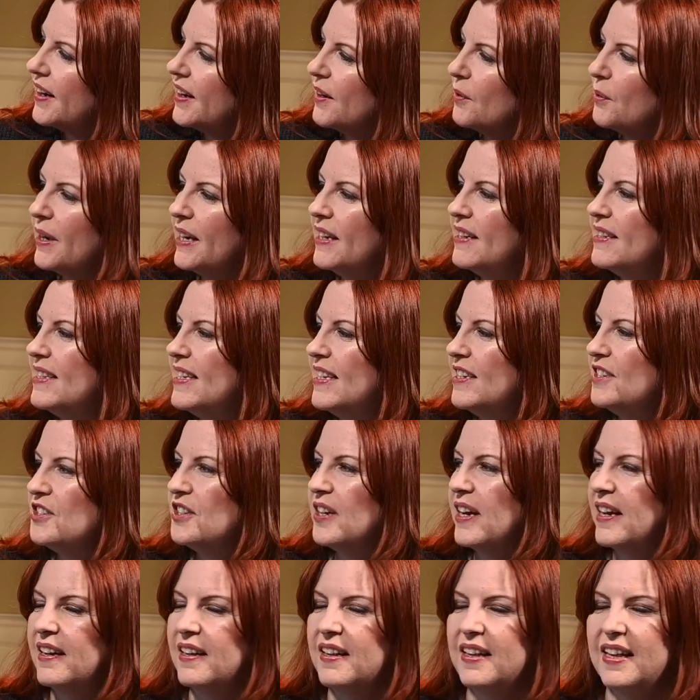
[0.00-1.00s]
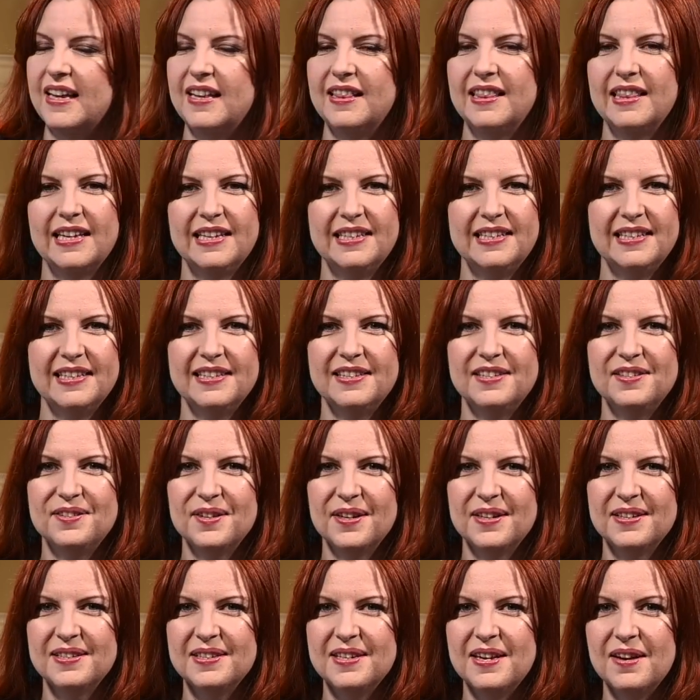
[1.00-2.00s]
and a white seashell, and this is
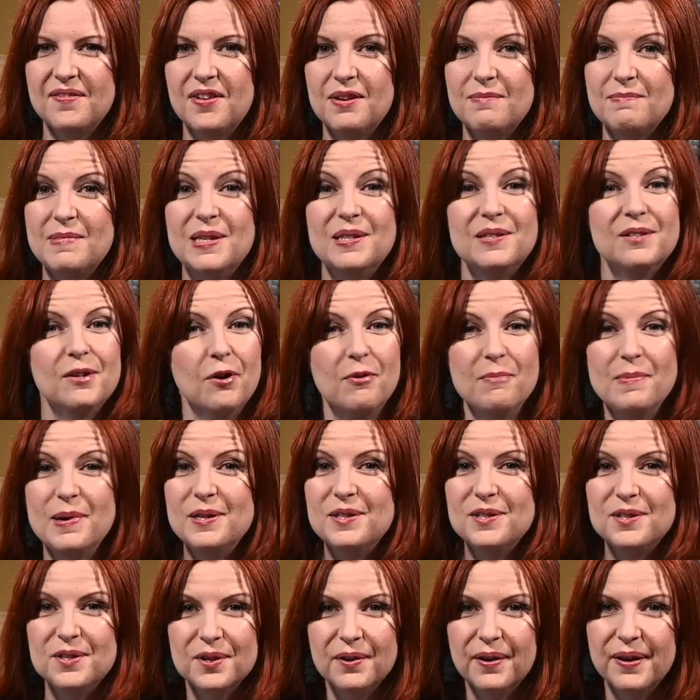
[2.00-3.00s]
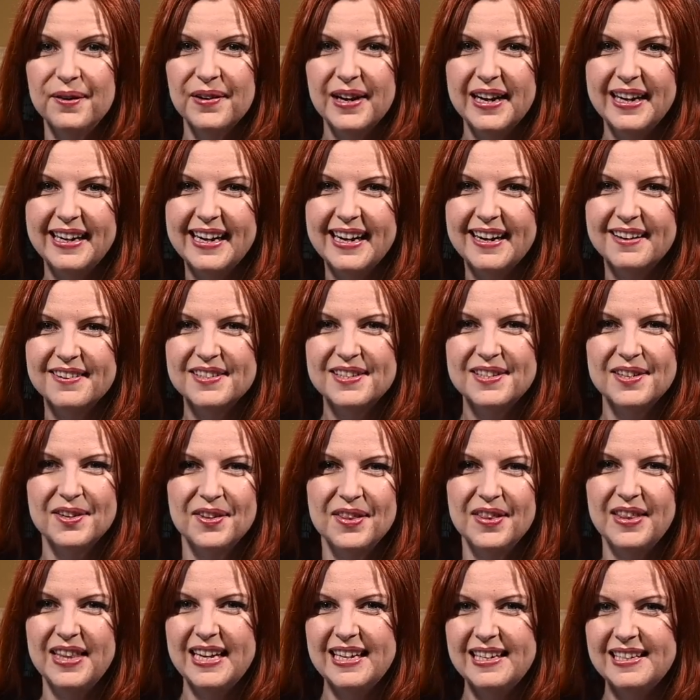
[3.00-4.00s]
just giving me so much joy right now. So
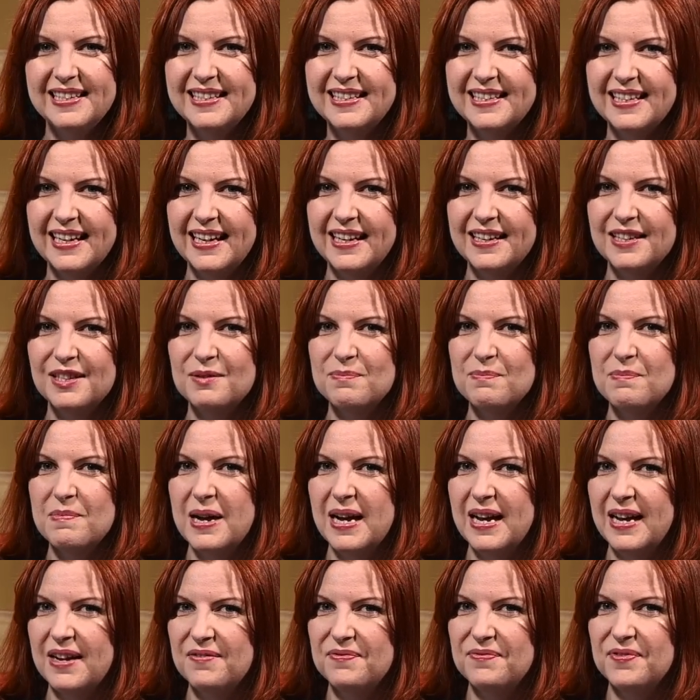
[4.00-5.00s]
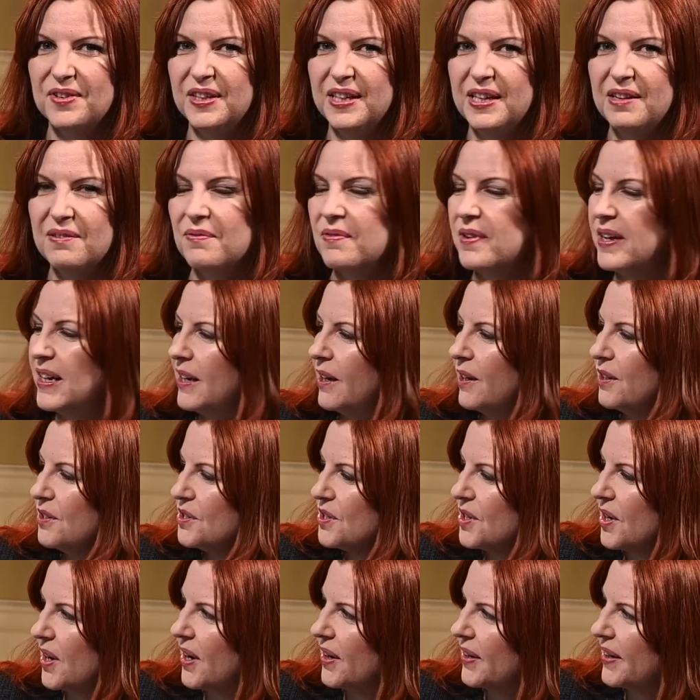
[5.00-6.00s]
this is my fully
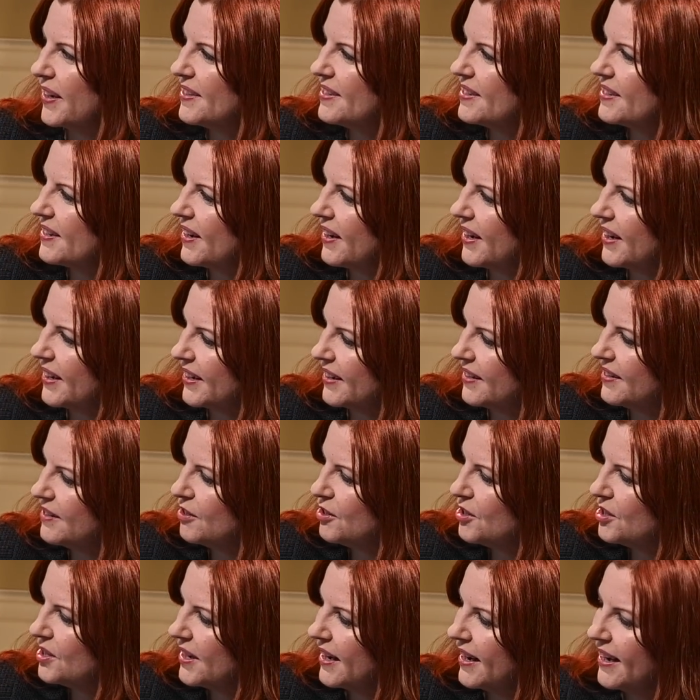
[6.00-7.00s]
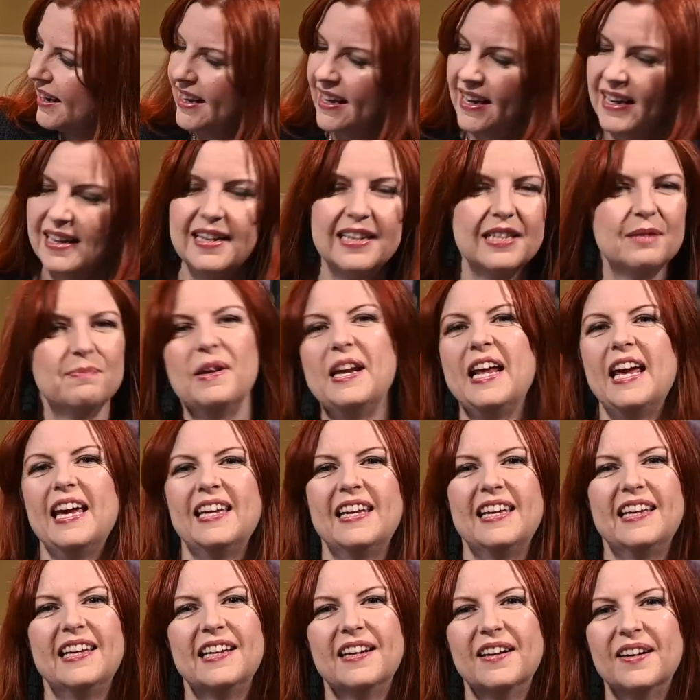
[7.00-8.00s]
finished August cottage, and it's been
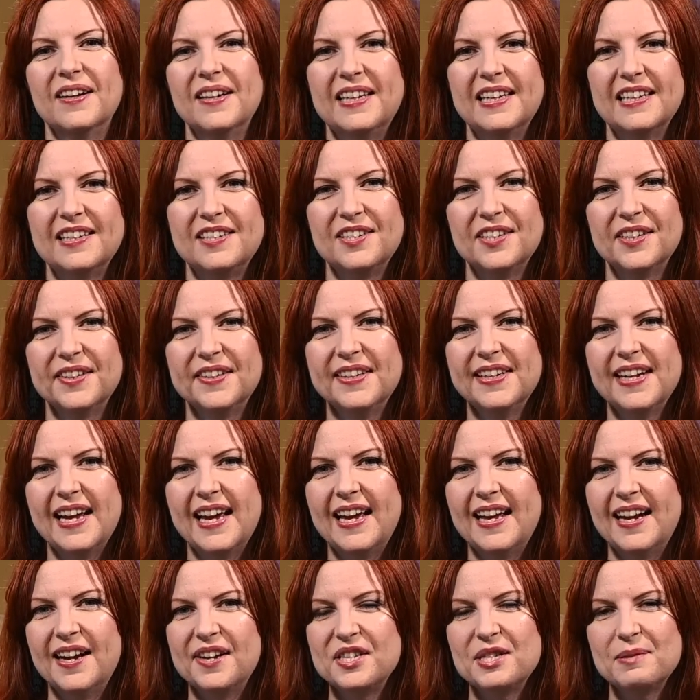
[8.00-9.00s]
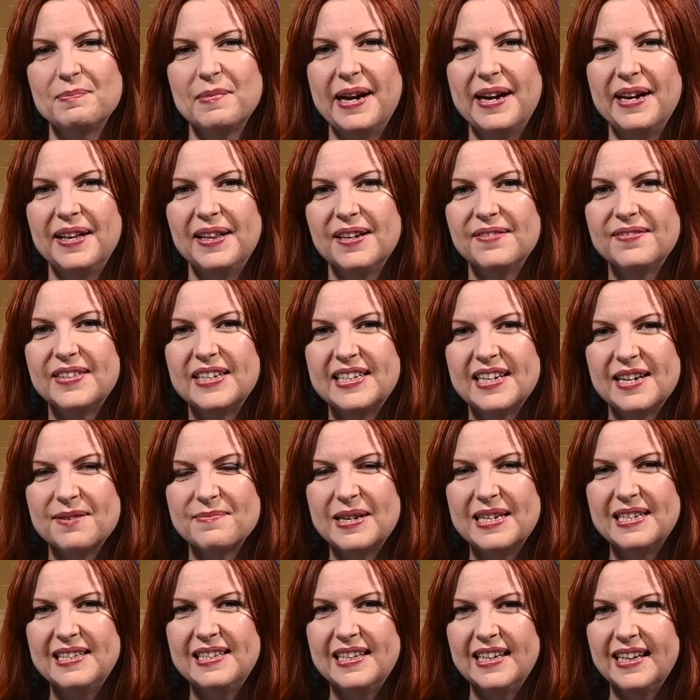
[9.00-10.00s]
hanging in our kitchen, and I smile every time
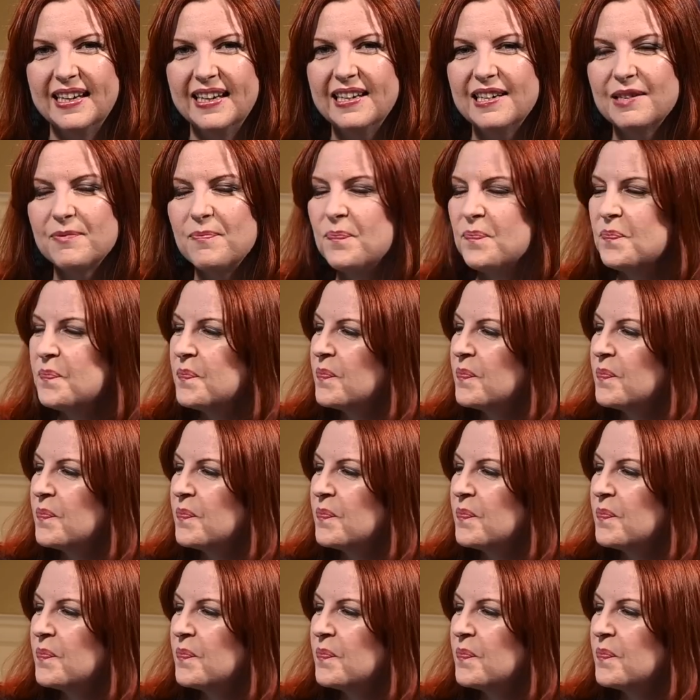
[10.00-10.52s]
I see it.